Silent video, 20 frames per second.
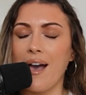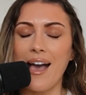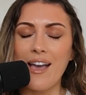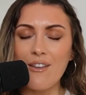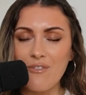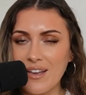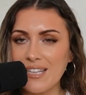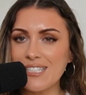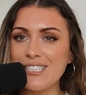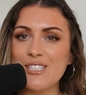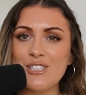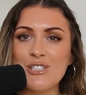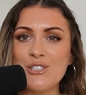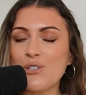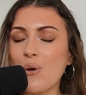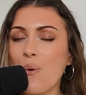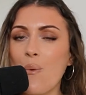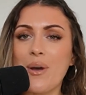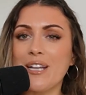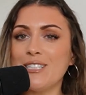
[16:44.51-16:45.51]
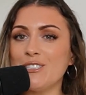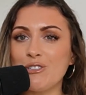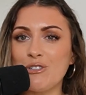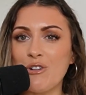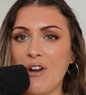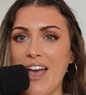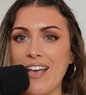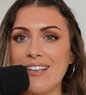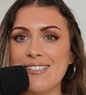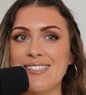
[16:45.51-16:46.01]
I find it so
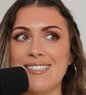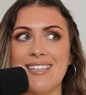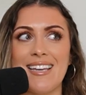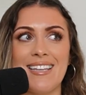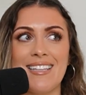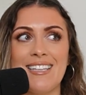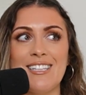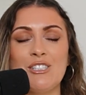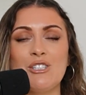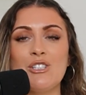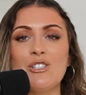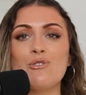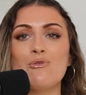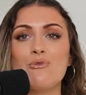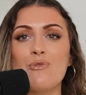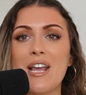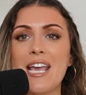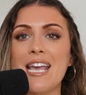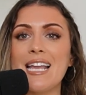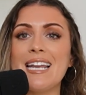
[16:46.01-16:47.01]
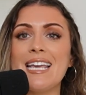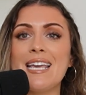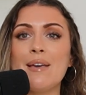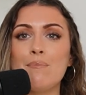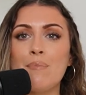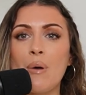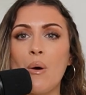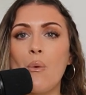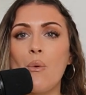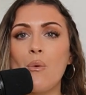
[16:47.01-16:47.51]
interesting. It's just really
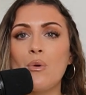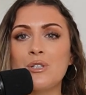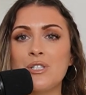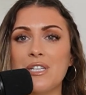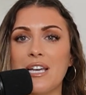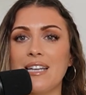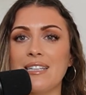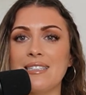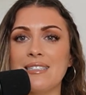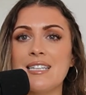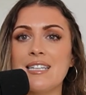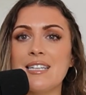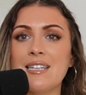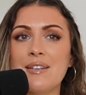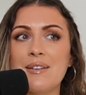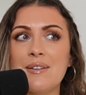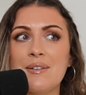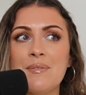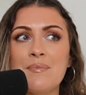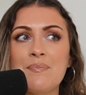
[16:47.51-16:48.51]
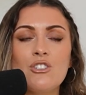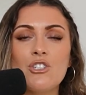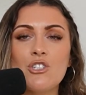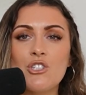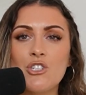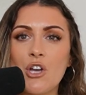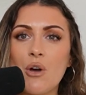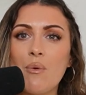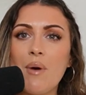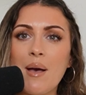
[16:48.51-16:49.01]
important to
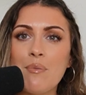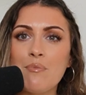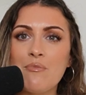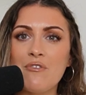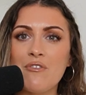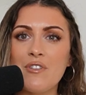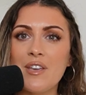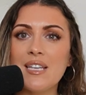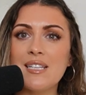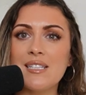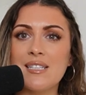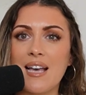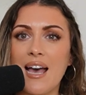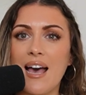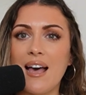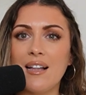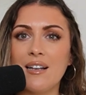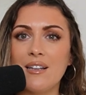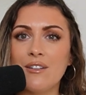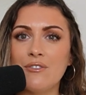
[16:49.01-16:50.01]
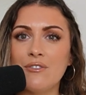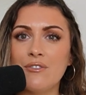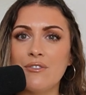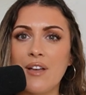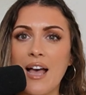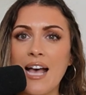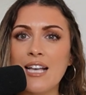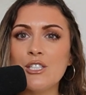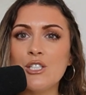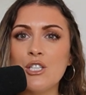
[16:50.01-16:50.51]
show up for yourself
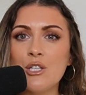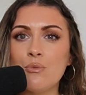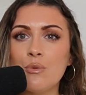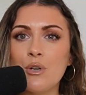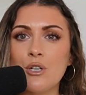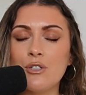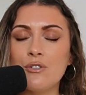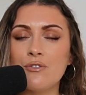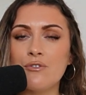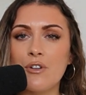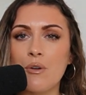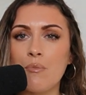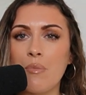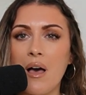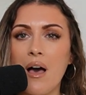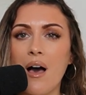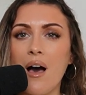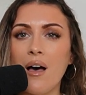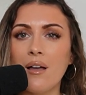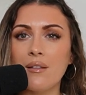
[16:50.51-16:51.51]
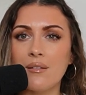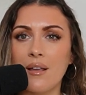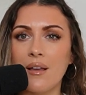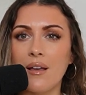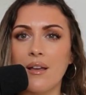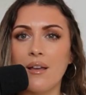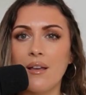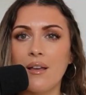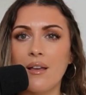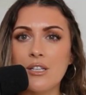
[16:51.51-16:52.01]
as you would for a
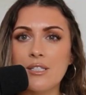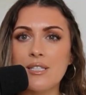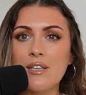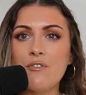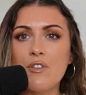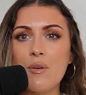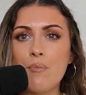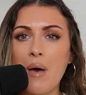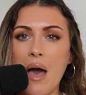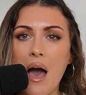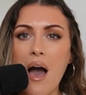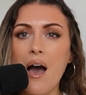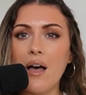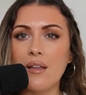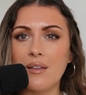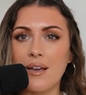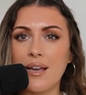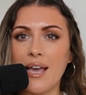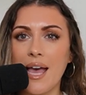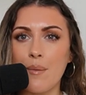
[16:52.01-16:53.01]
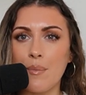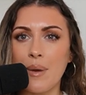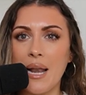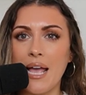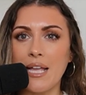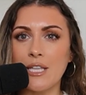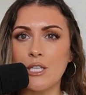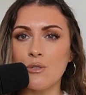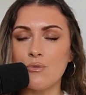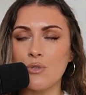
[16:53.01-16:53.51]
partner. Because if your partner kept
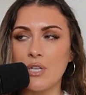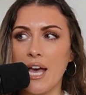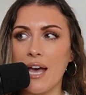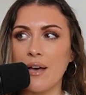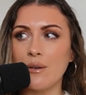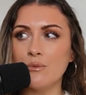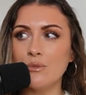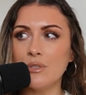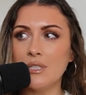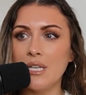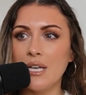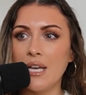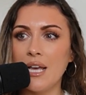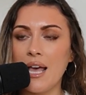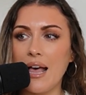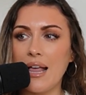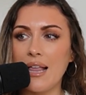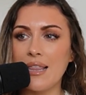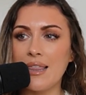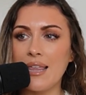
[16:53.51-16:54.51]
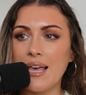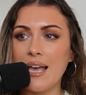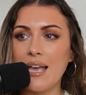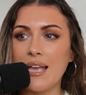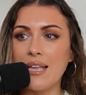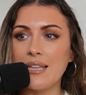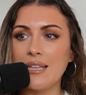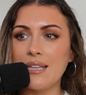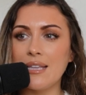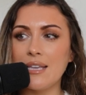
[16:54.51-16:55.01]
letting you down,
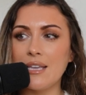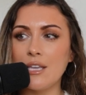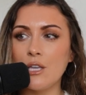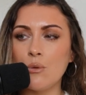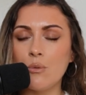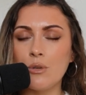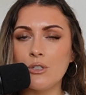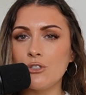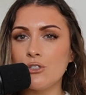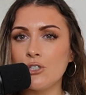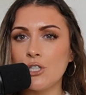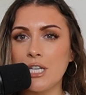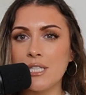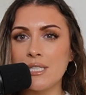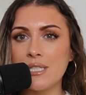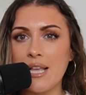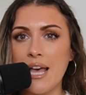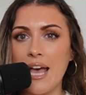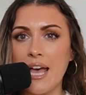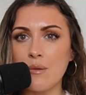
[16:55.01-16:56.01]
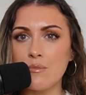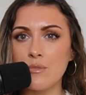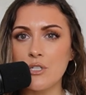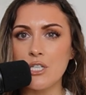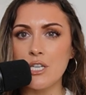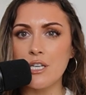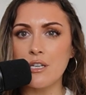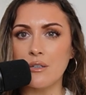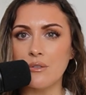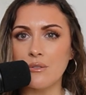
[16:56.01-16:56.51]
then you wouldn't trust them, would
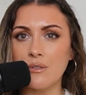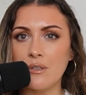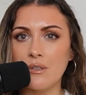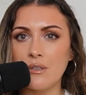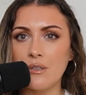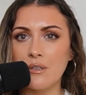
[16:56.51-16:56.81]
you?